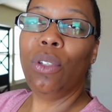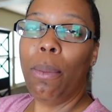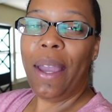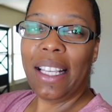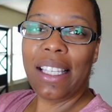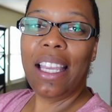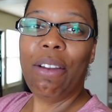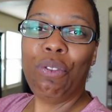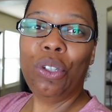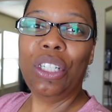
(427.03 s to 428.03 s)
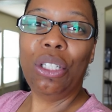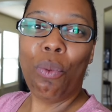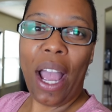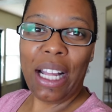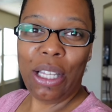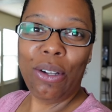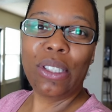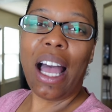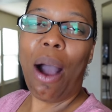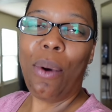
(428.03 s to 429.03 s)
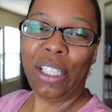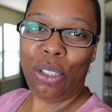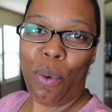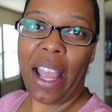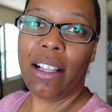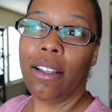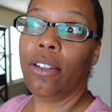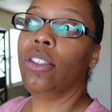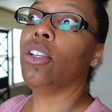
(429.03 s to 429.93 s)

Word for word: When the basket get full in the white clothes, I wash the white clothes.